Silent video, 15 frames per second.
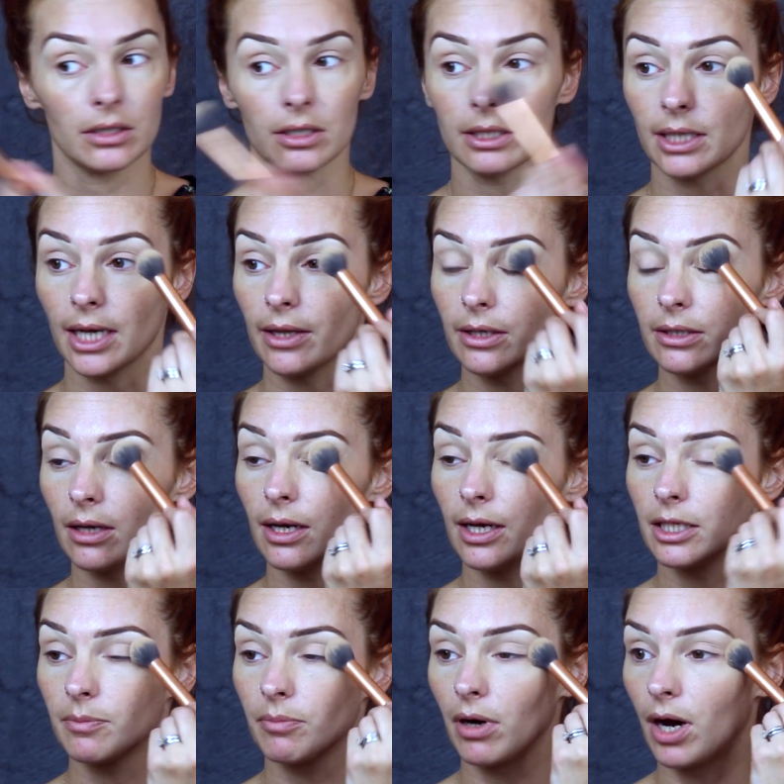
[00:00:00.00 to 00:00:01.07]
just to get those
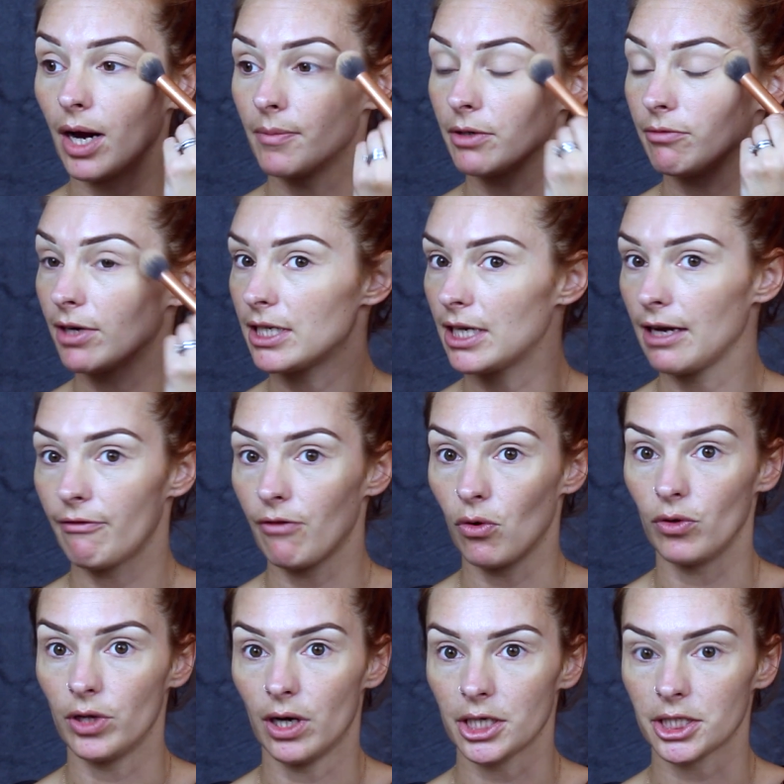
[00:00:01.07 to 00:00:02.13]
eyelids primed and ready for
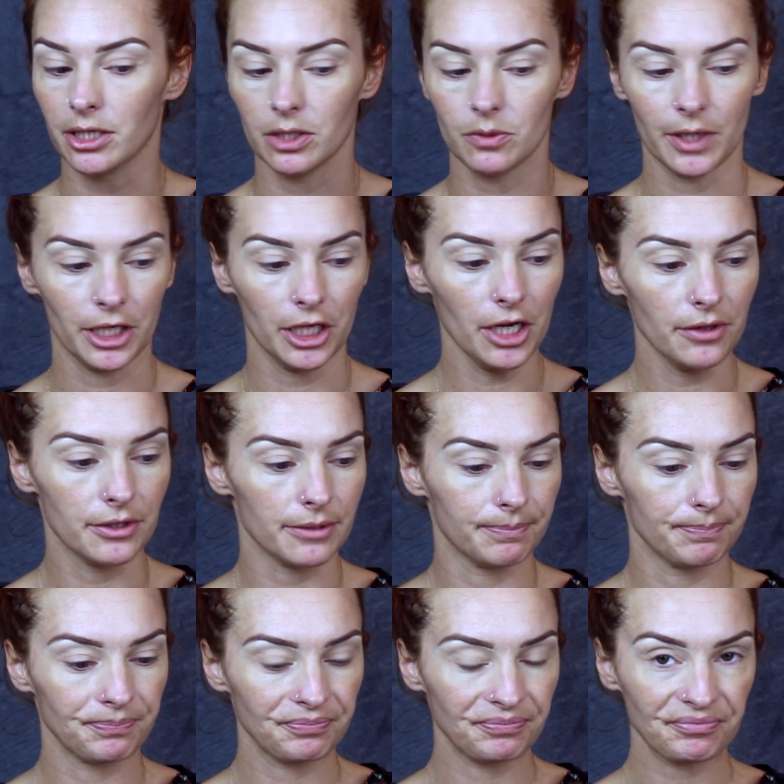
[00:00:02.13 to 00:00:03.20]
all the eyeshadows we're going to use.
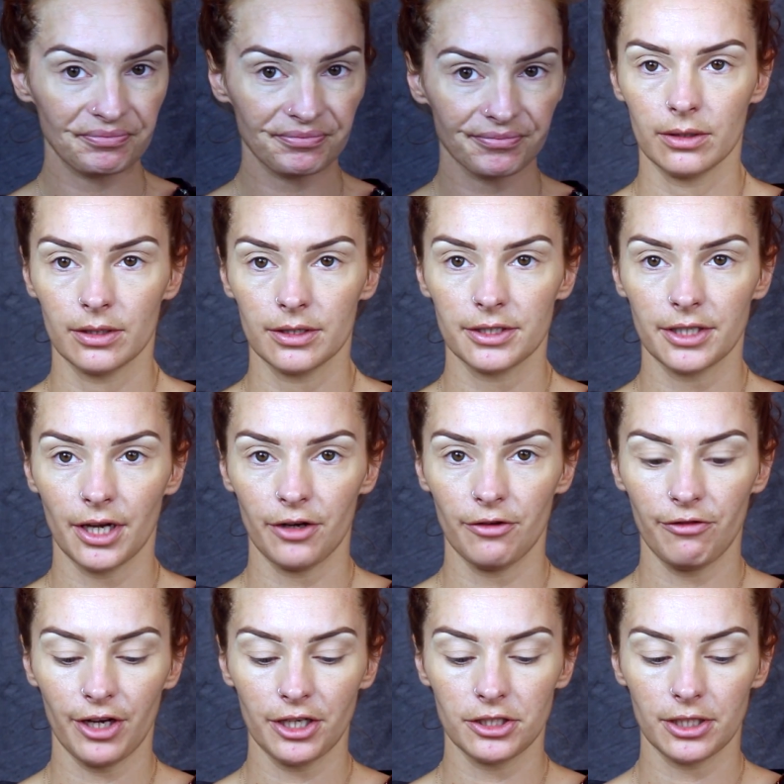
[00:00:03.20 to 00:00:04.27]
So
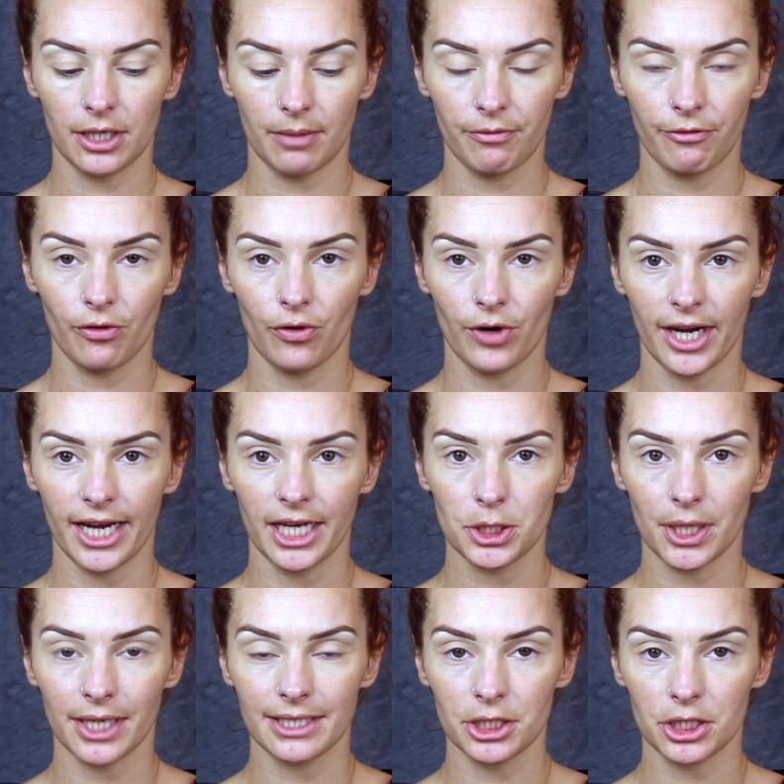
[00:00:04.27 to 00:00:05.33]
first up, for a
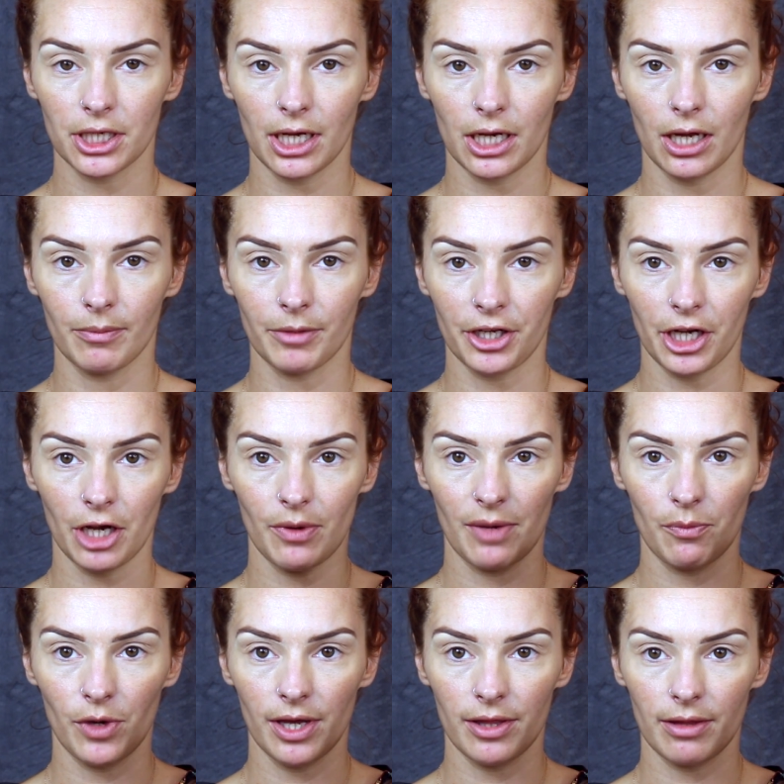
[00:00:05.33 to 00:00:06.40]
transition colour, I'm going to go
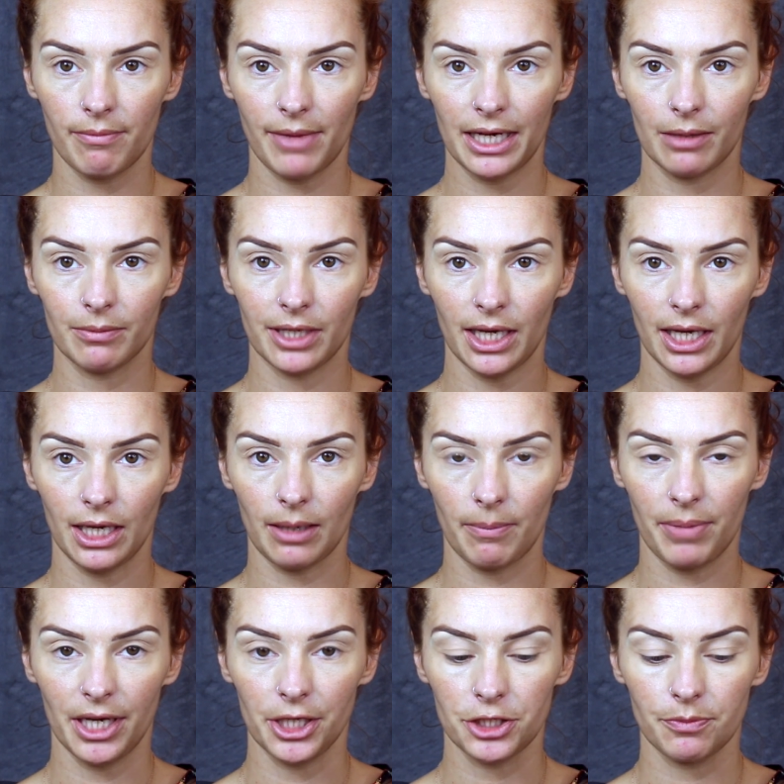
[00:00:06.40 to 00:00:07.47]
in with Makeup Geek
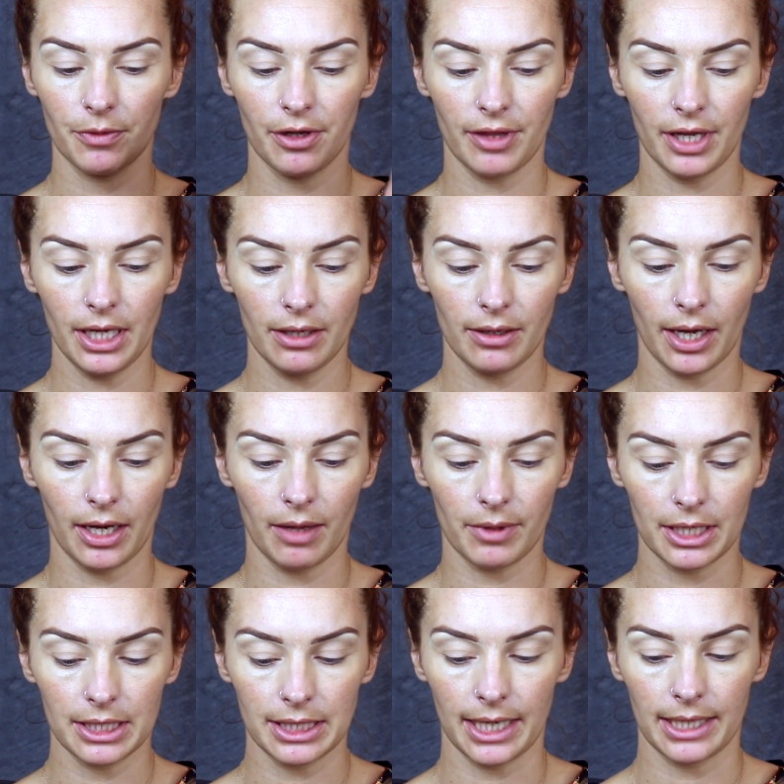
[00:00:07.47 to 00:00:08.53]
Peach Smoothie, and I'm
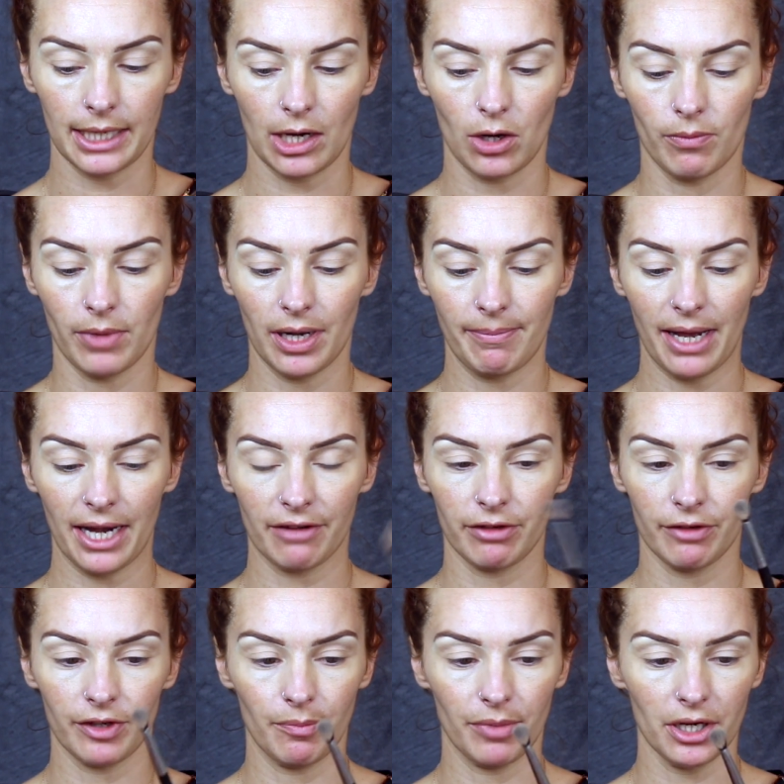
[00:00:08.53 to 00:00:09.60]
going to take that on my MAC
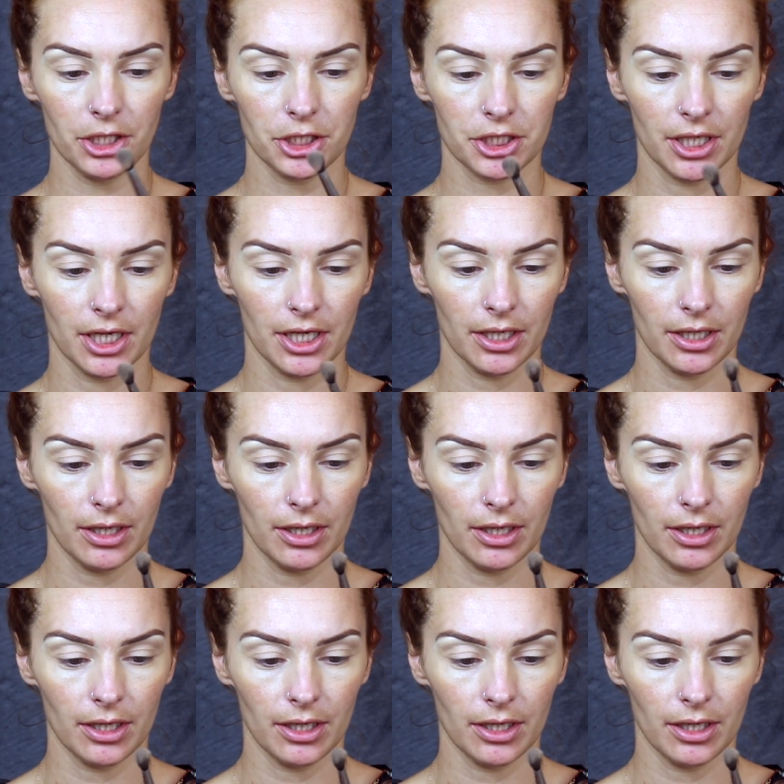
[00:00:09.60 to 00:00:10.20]
fluffy brush.